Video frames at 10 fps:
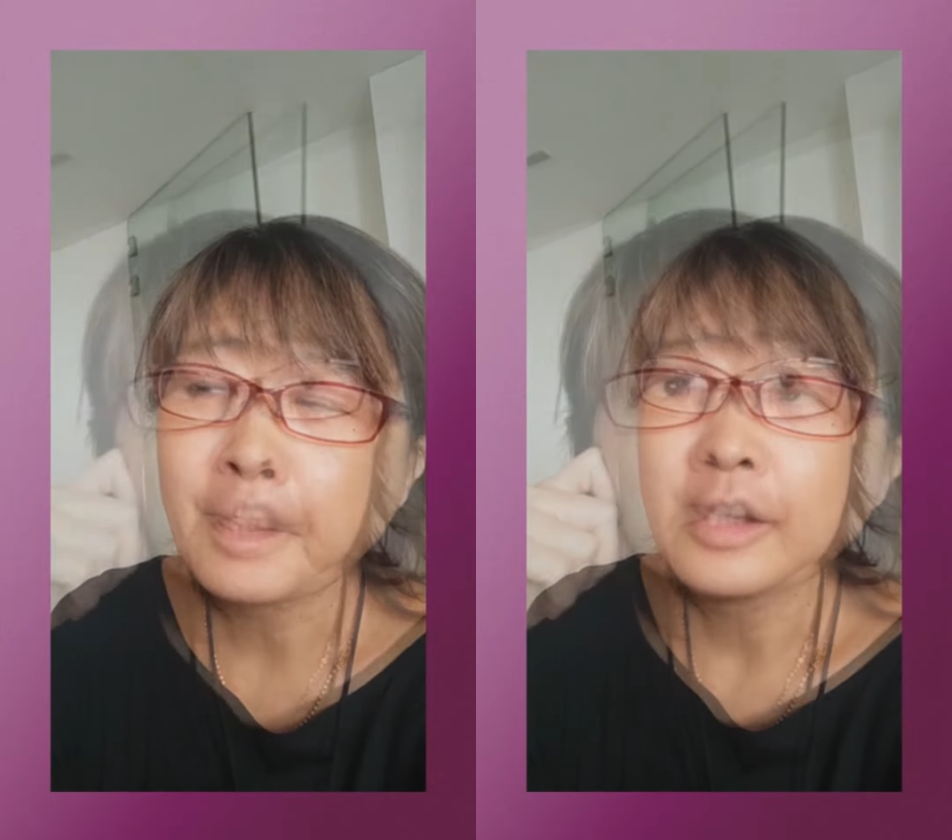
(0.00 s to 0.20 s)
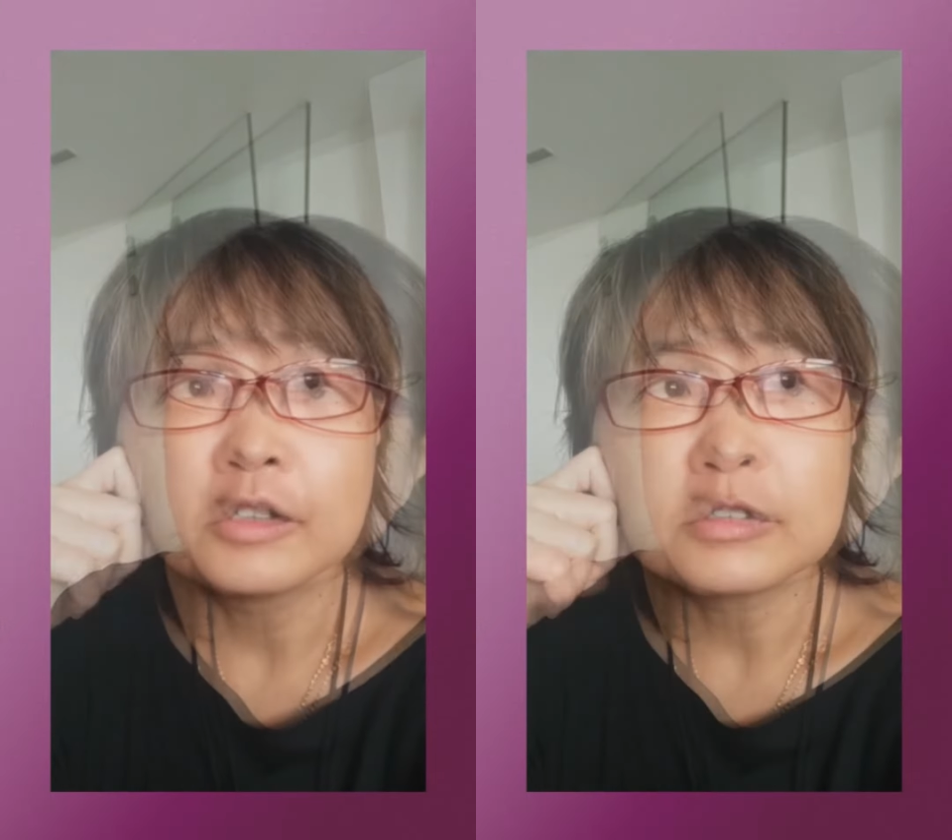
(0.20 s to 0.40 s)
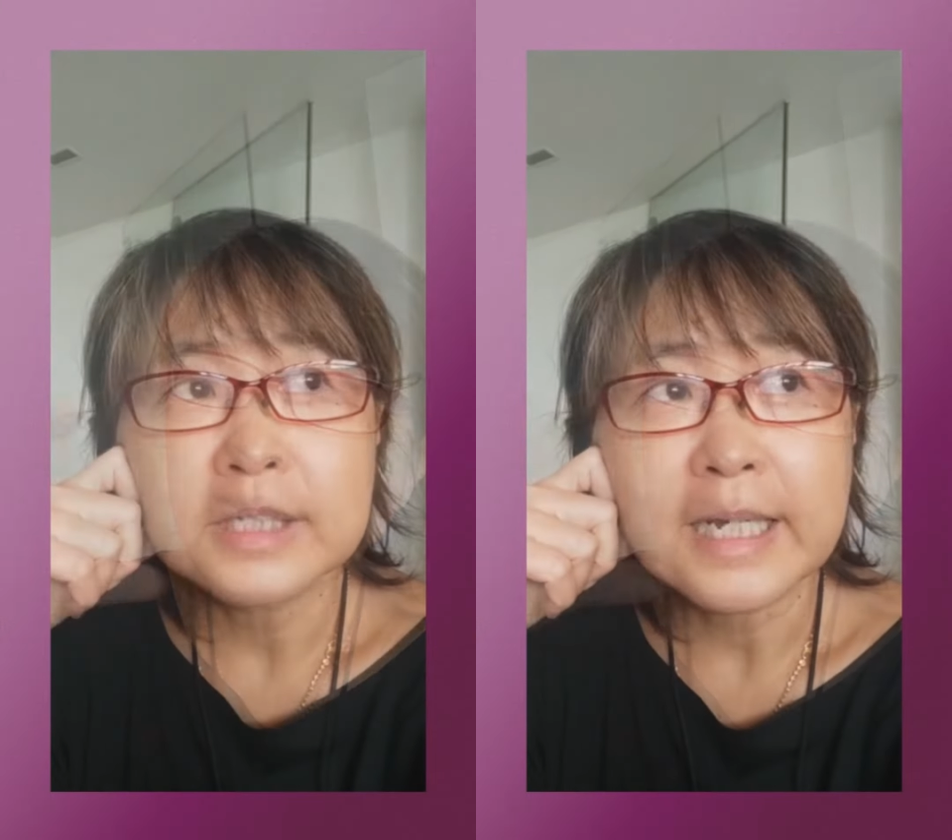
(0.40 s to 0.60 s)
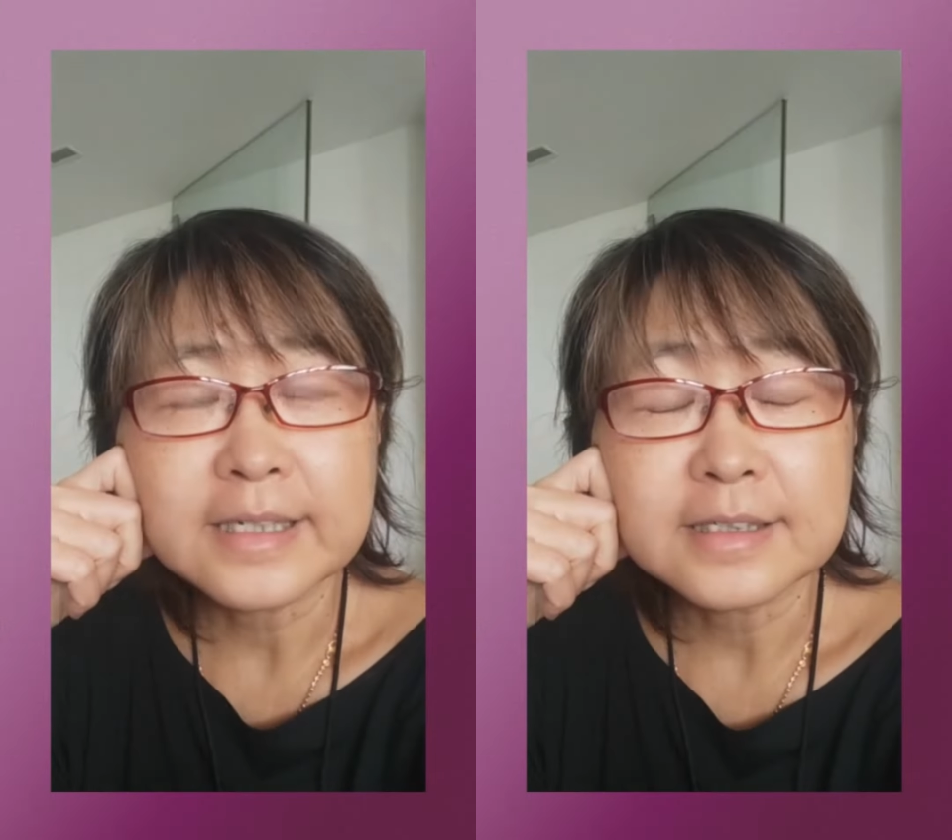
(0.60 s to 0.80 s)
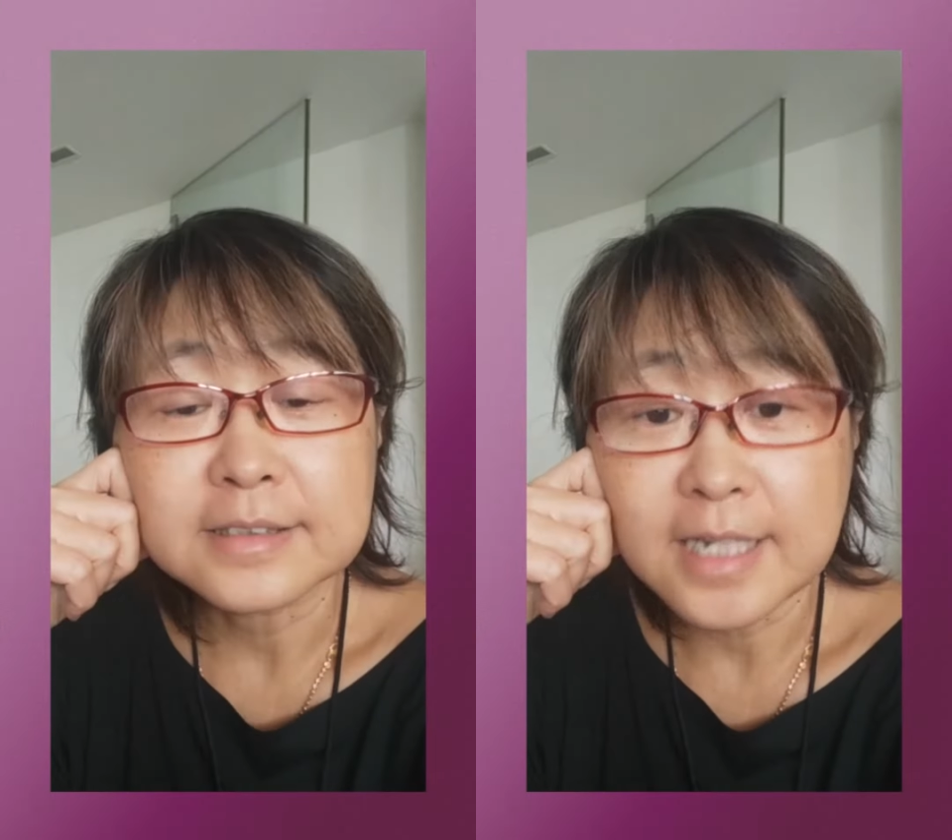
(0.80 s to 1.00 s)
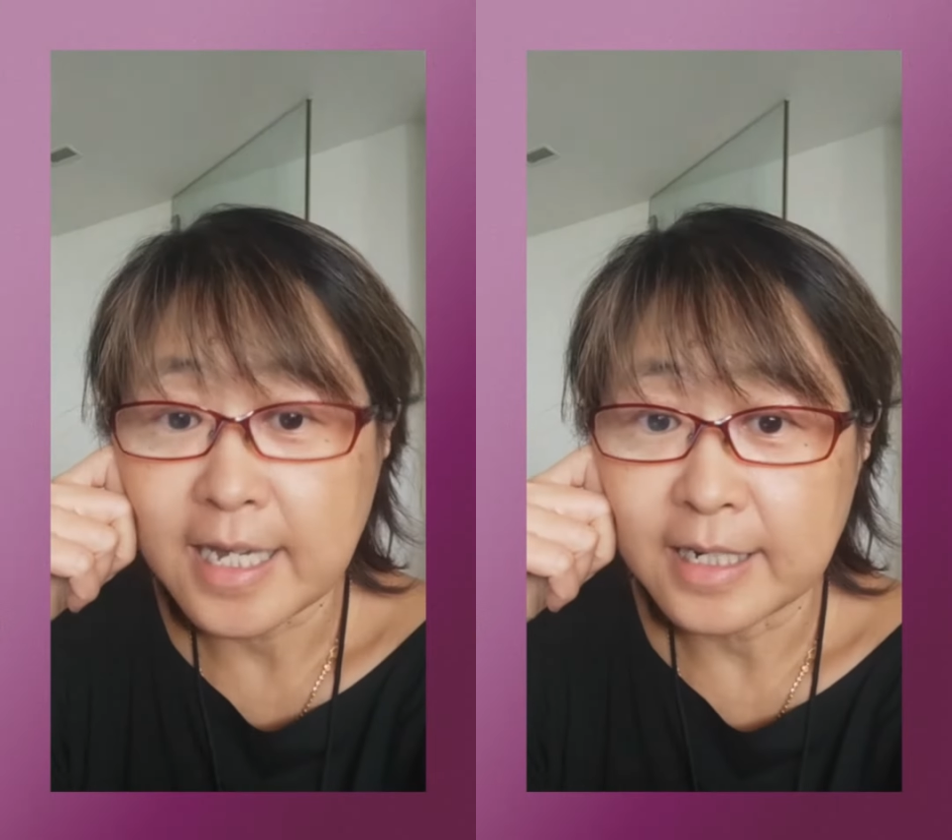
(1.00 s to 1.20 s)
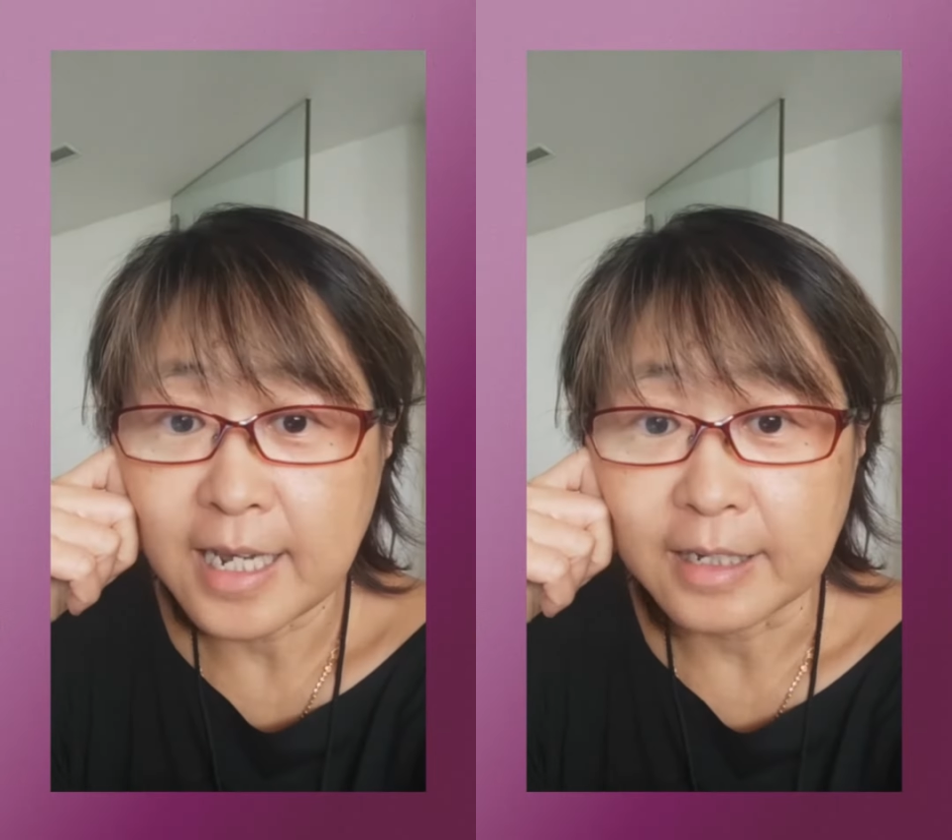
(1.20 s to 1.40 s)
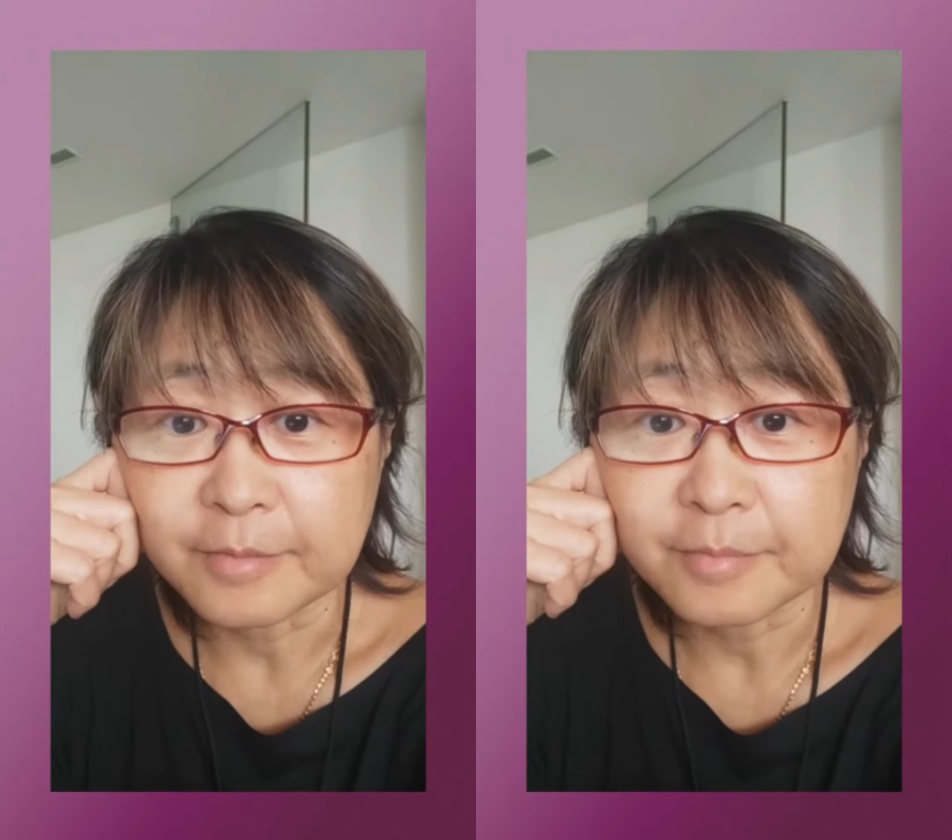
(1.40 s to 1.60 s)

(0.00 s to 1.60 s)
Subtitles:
Look like the DNA,